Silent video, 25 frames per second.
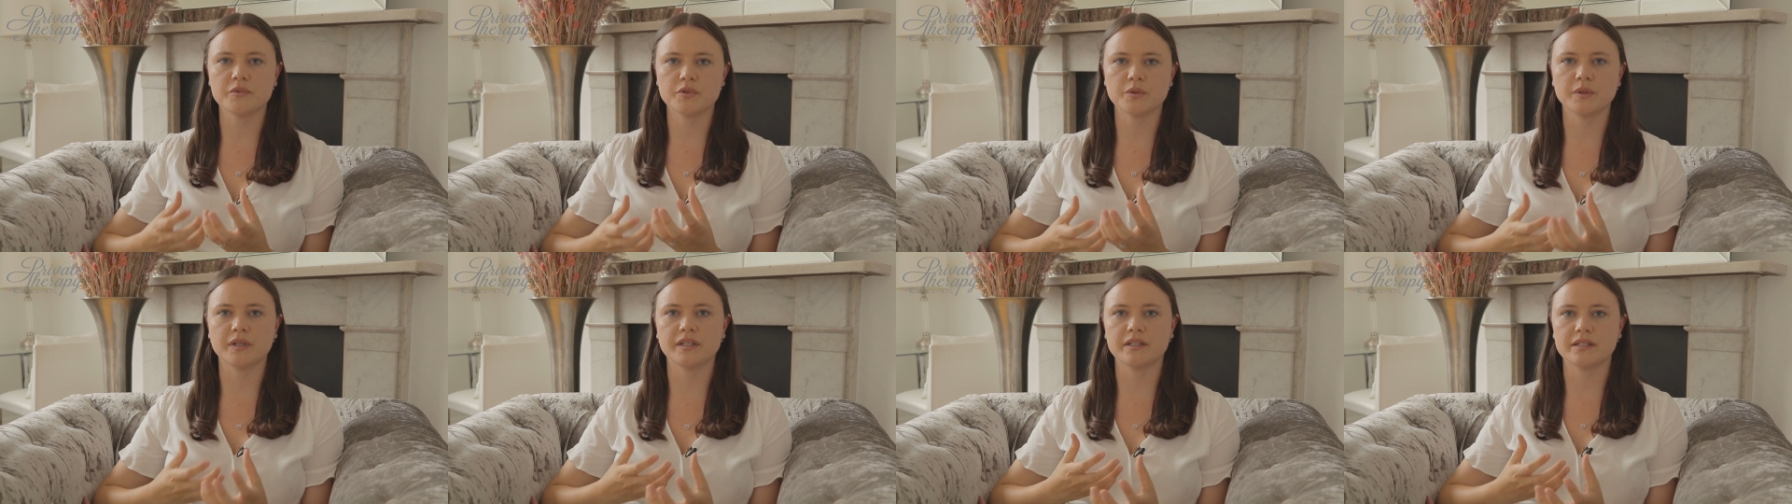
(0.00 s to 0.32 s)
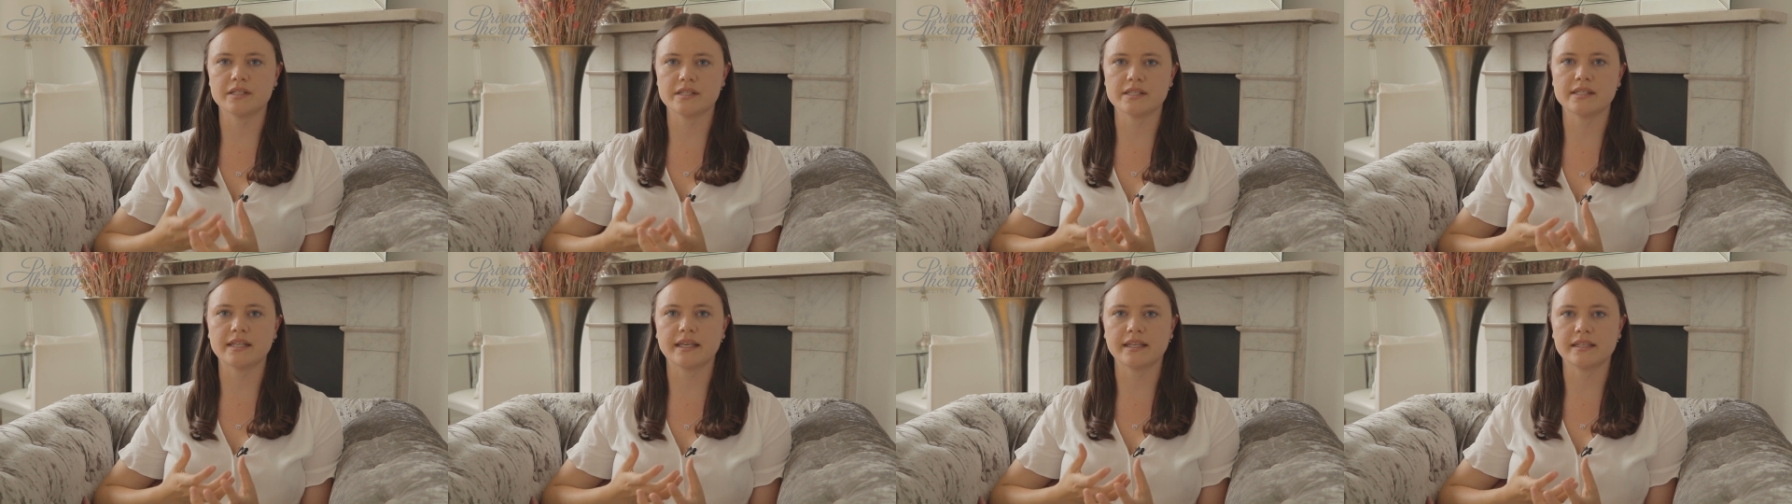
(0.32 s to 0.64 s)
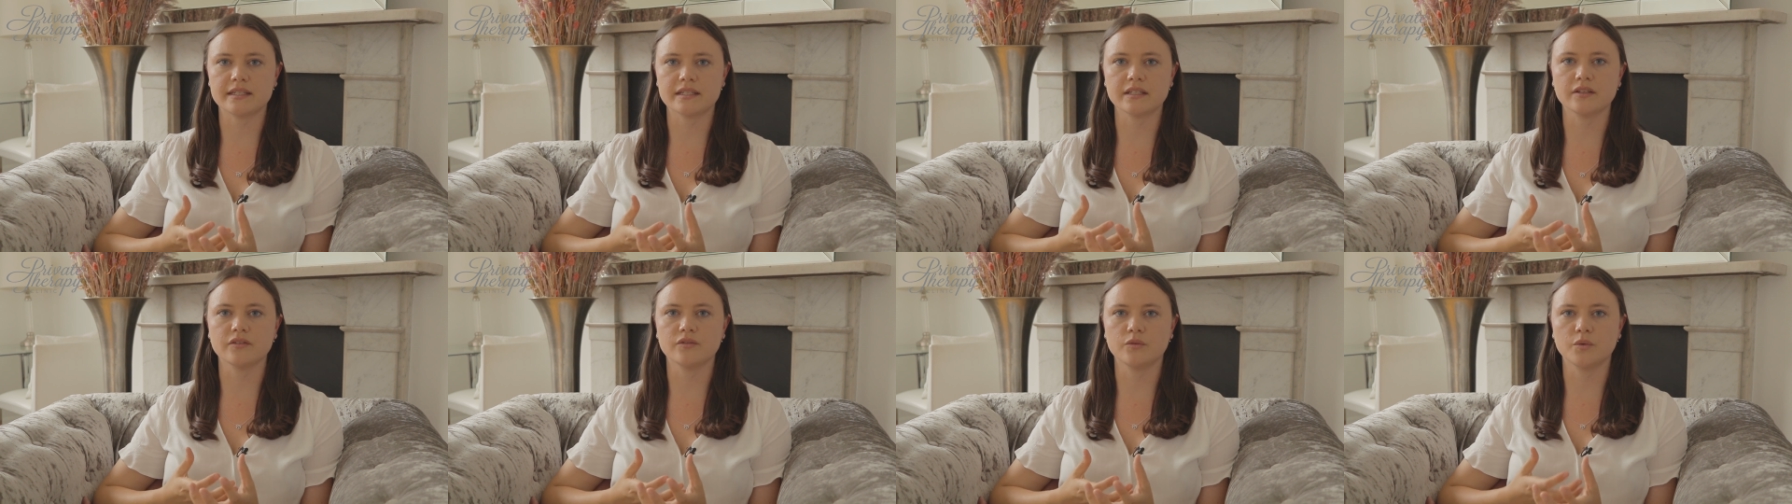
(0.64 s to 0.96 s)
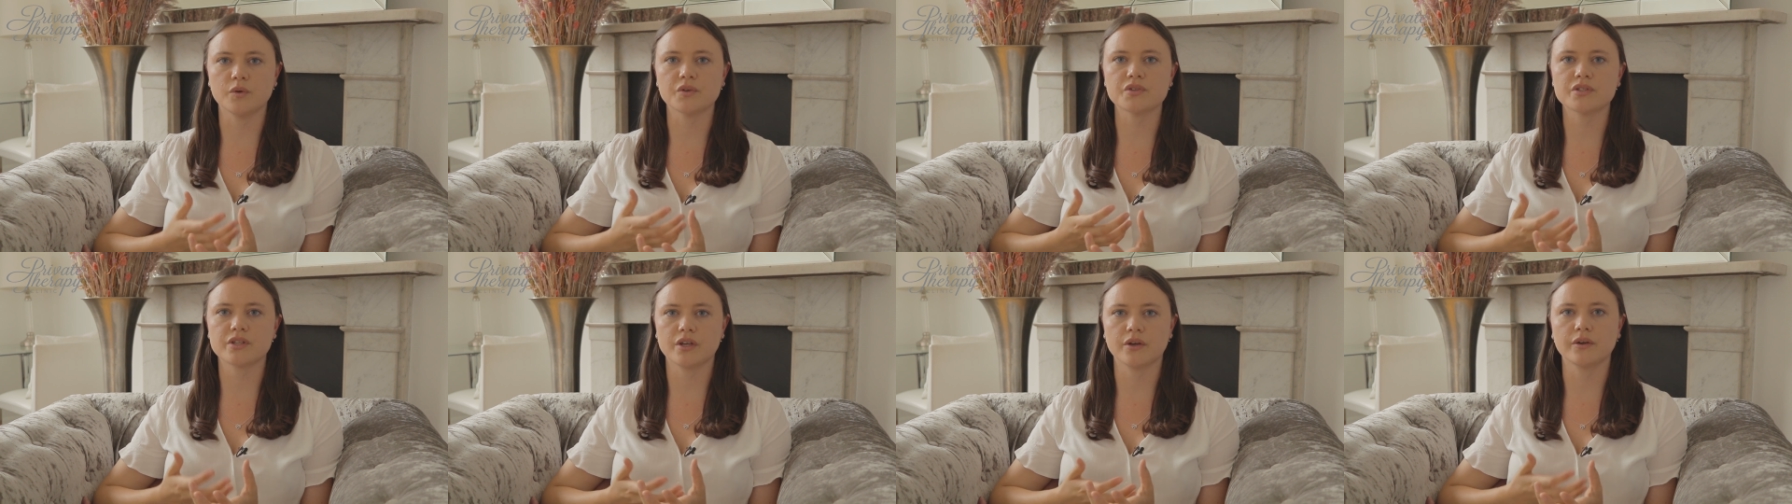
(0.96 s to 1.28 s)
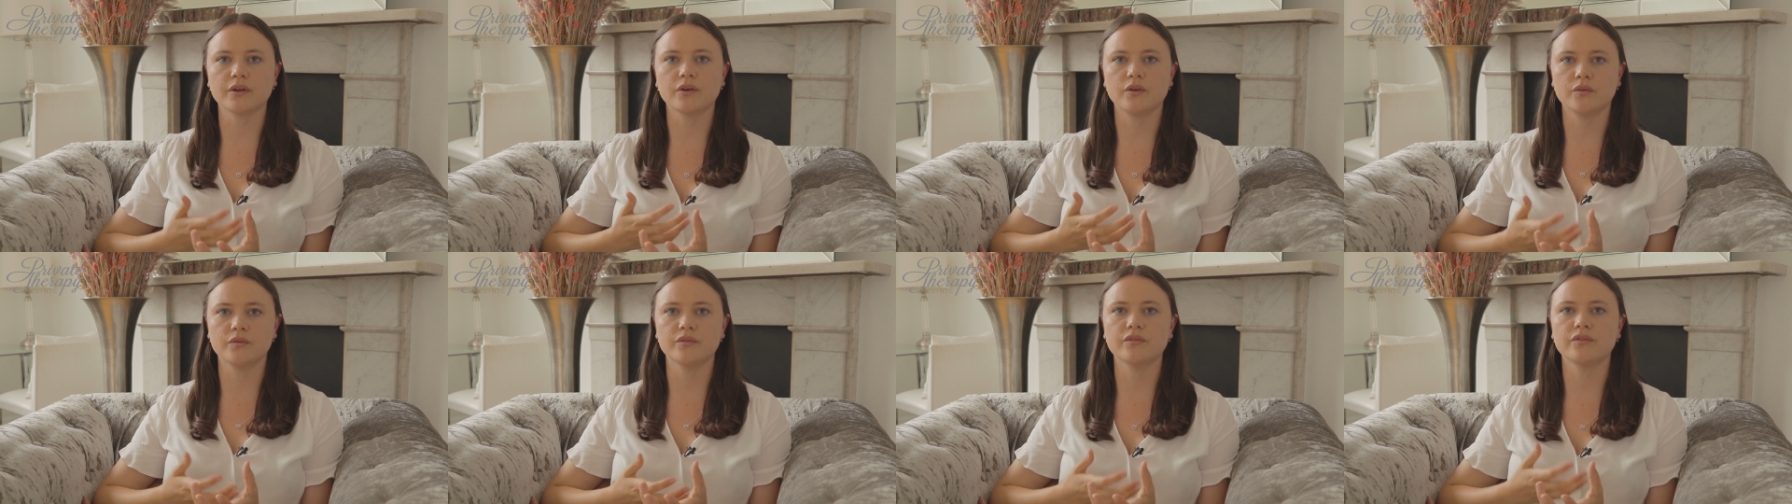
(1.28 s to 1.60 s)
to an understanding of what's
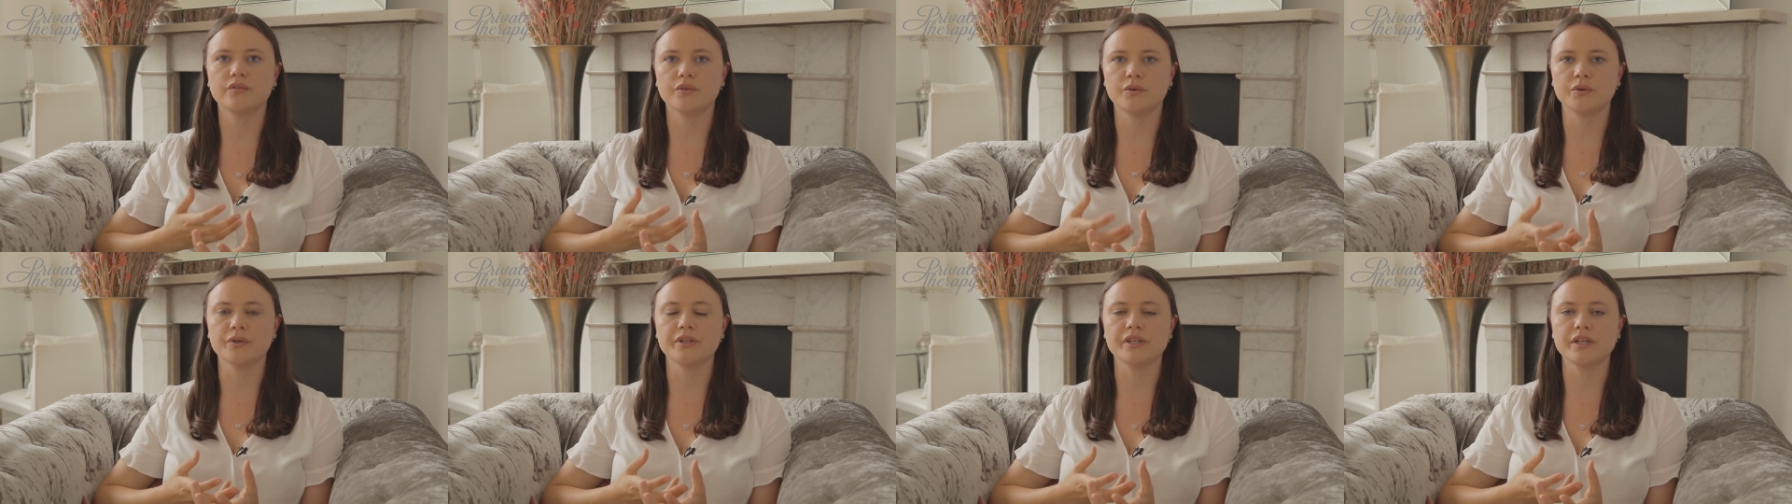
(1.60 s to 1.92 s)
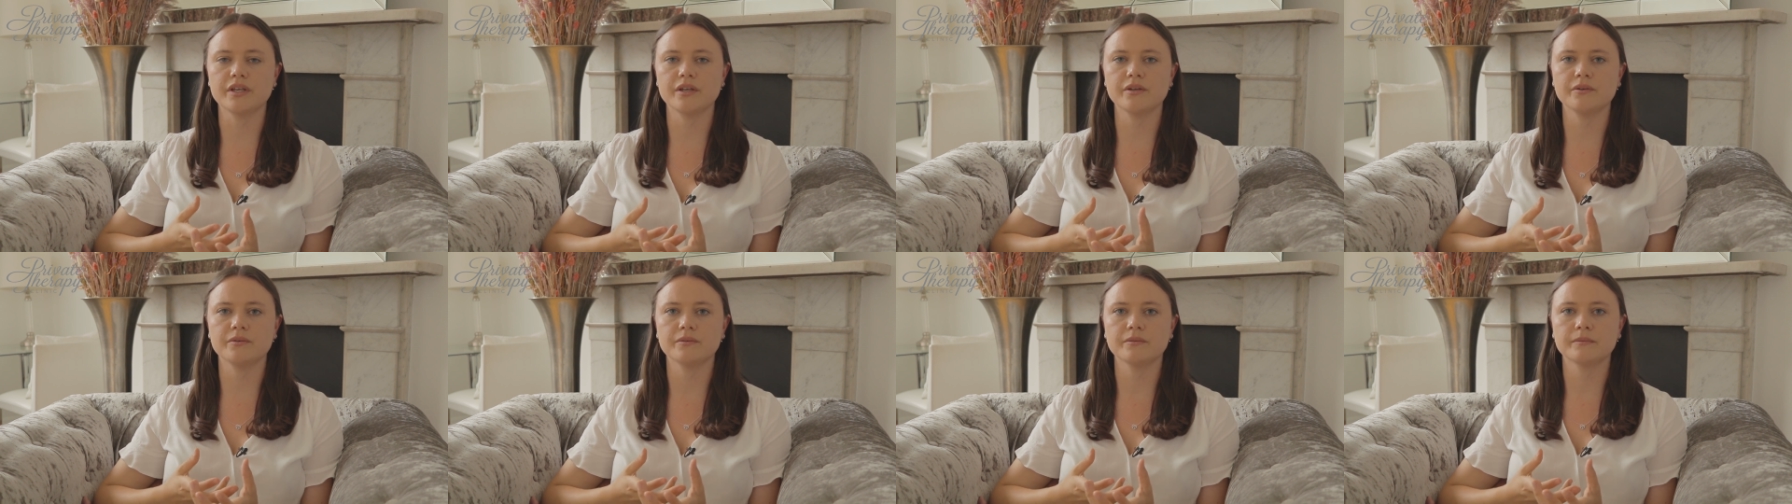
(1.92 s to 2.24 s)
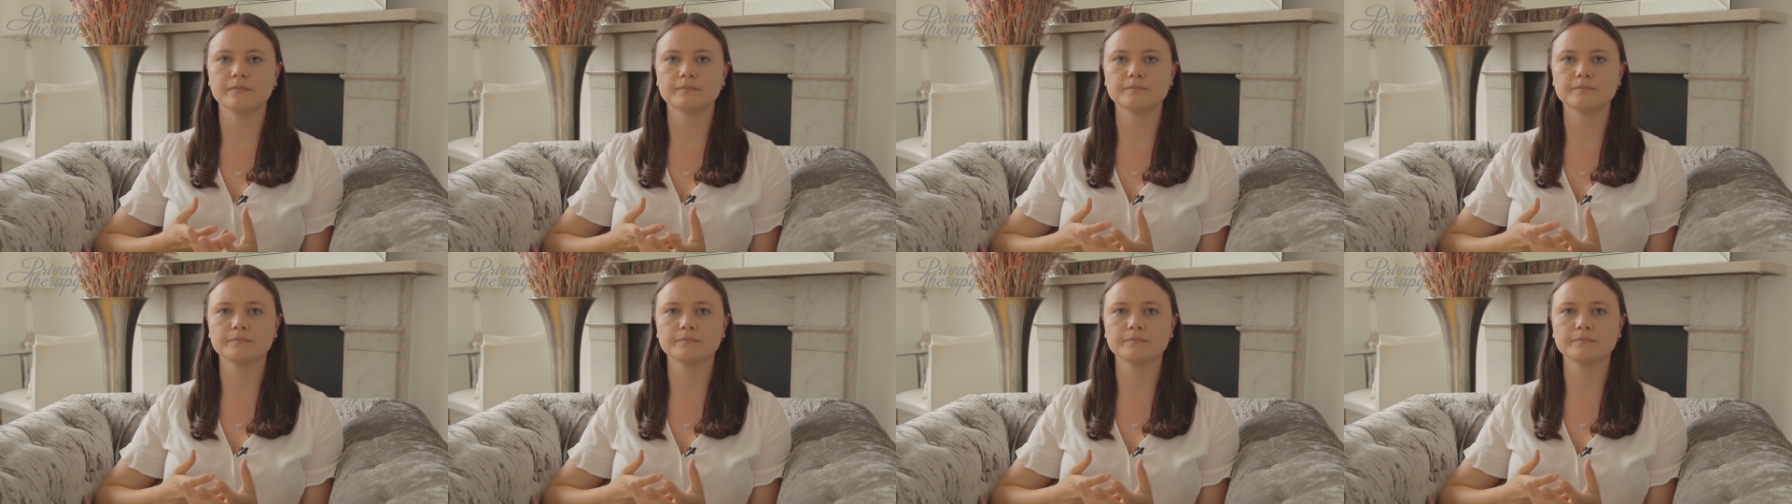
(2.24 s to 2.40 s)
going on for you.